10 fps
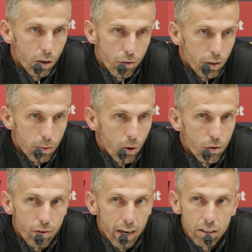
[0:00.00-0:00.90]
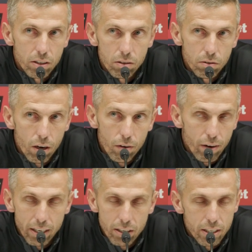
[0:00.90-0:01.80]
definitely won't affect
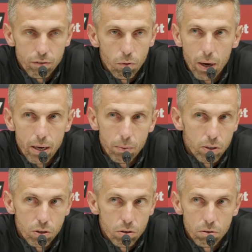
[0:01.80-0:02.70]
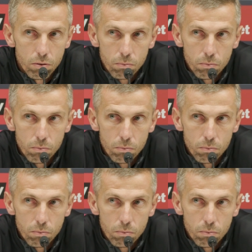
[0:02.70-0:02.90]
affect us either way. We're just